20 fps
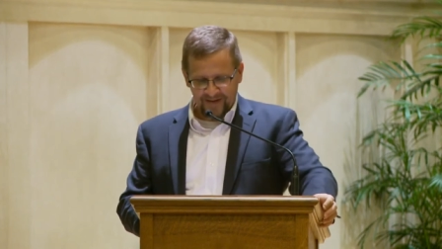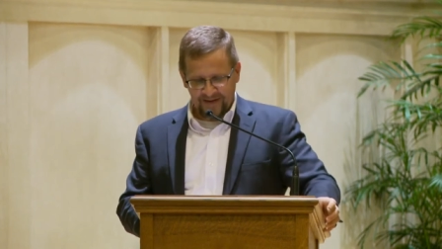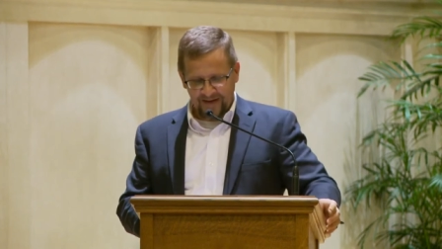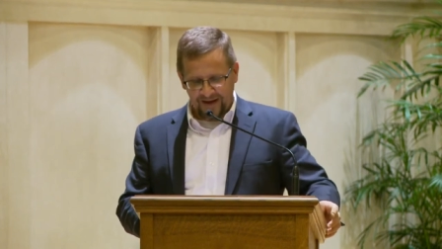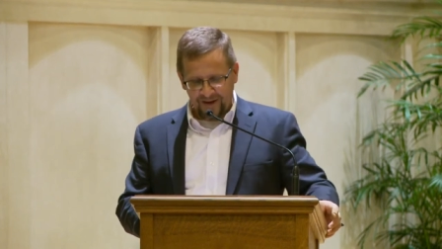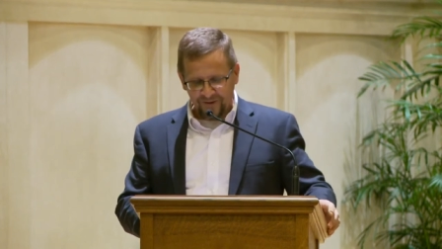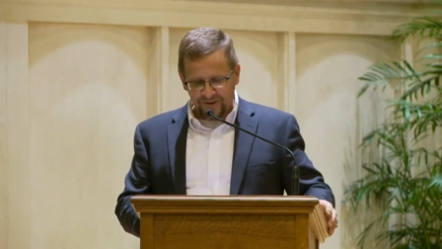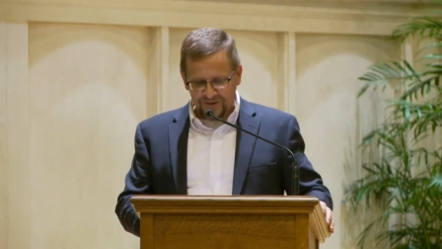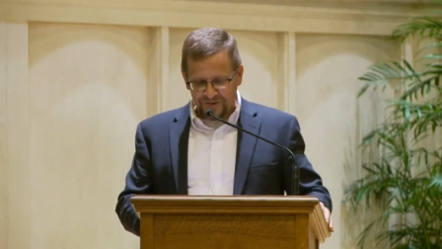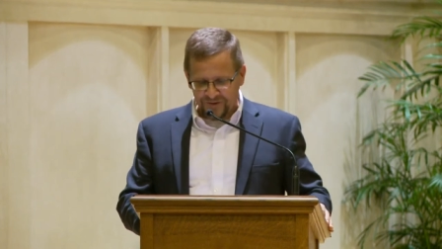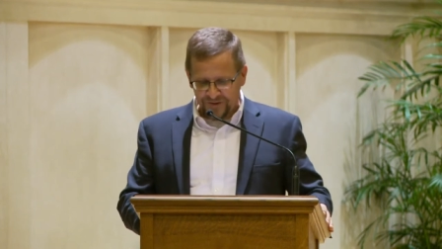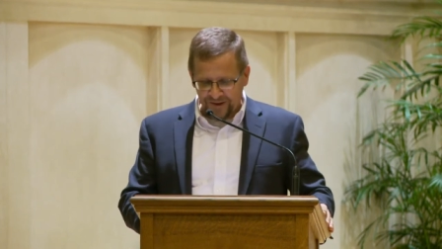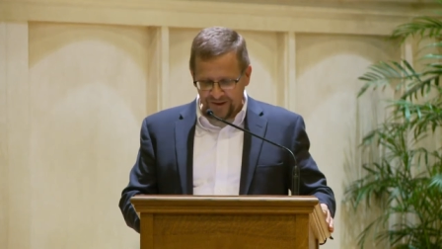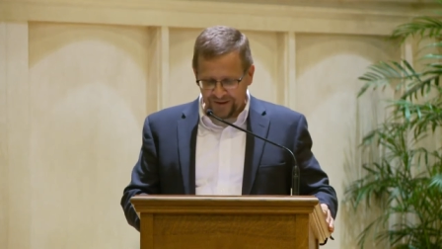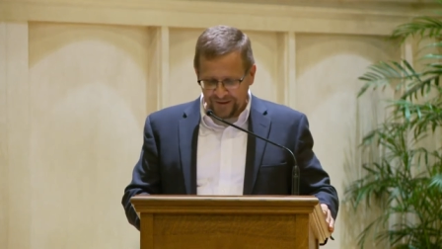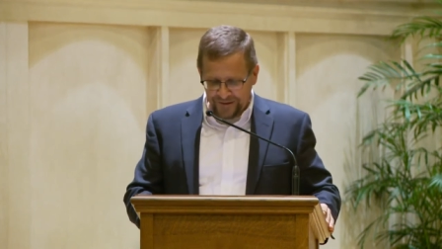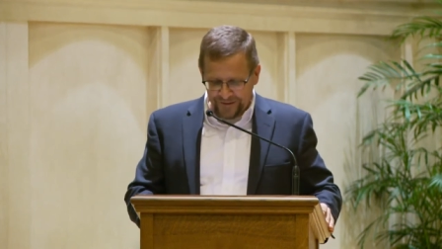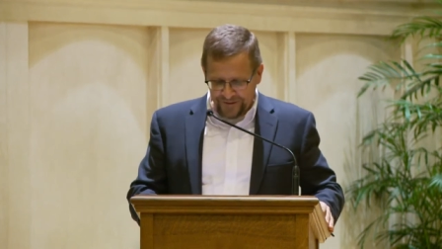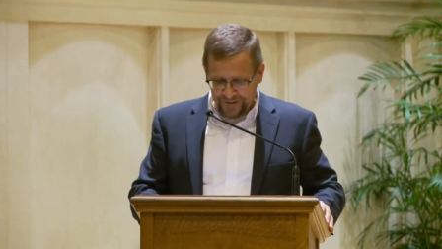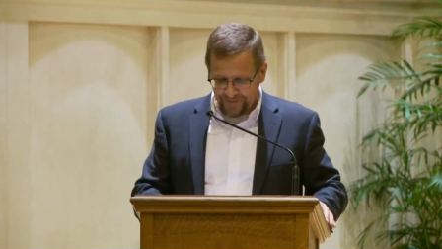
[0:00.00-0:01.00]
How can you not
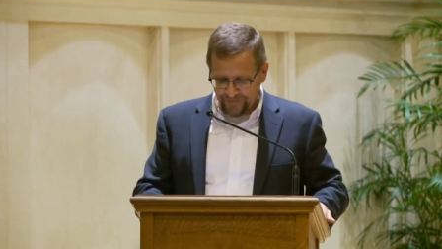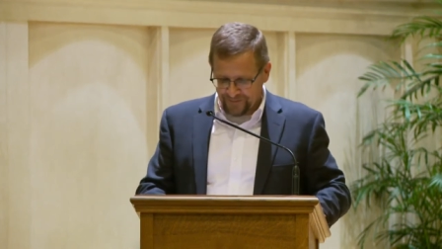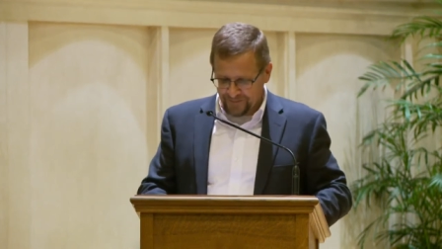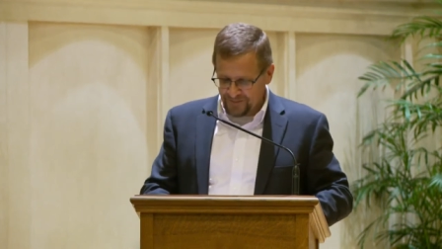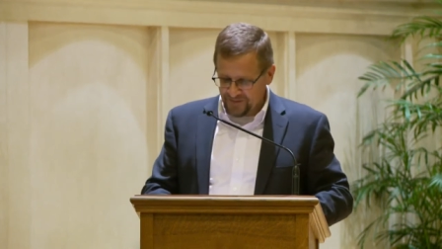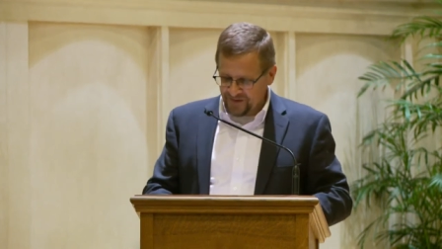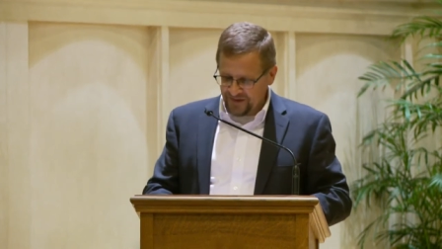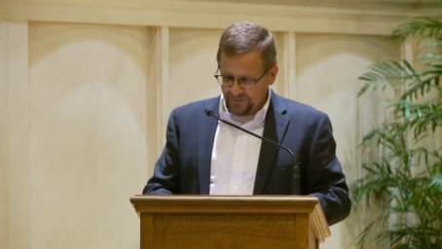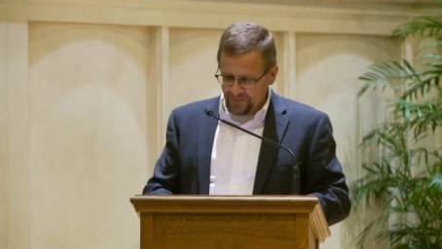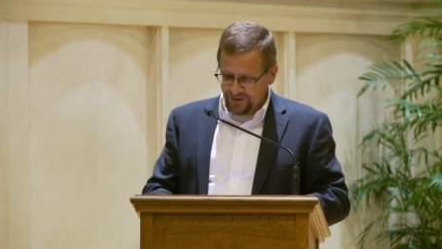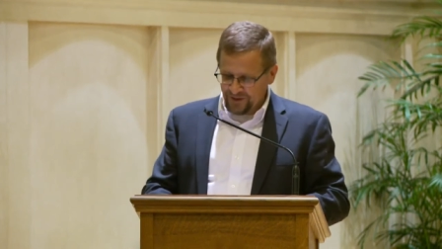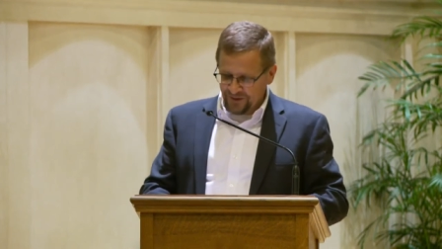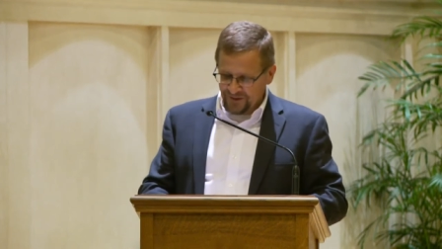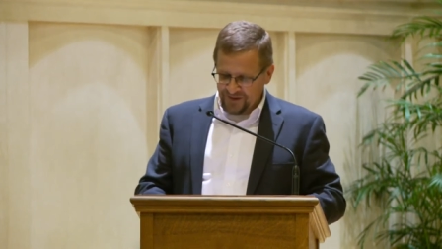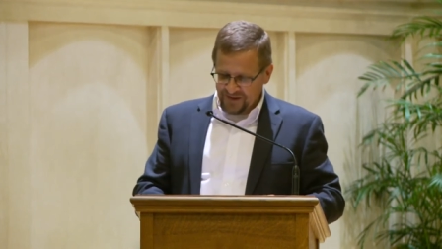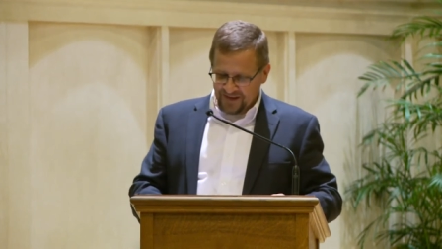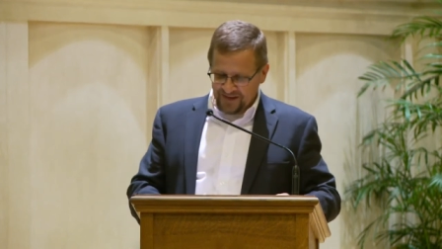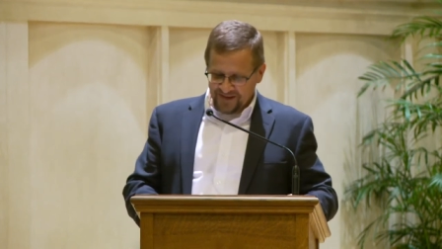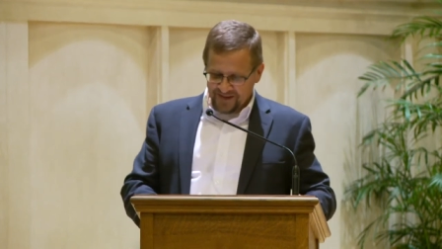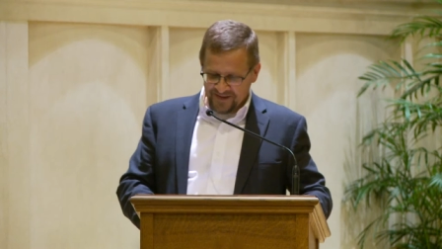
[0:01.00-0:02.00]
learn from someone who
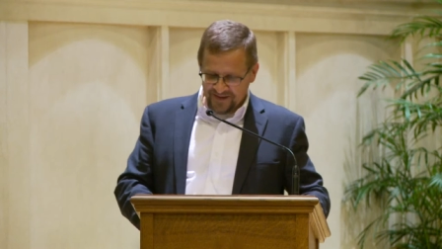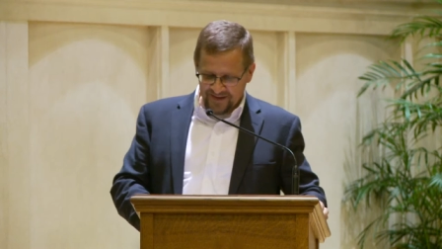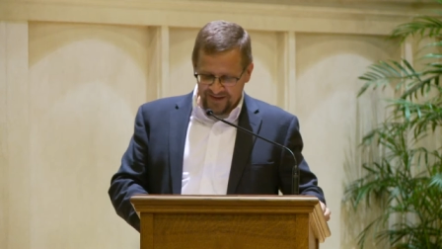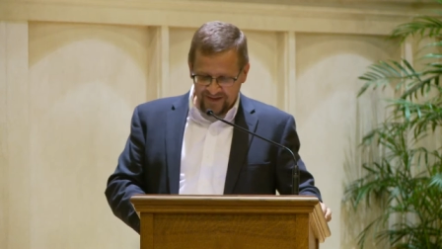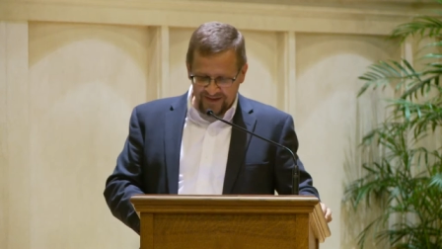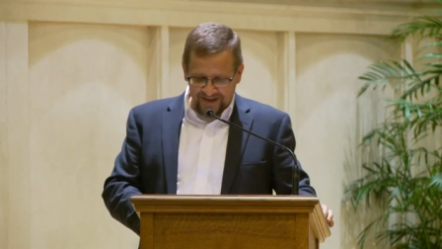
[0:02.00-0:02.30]
says,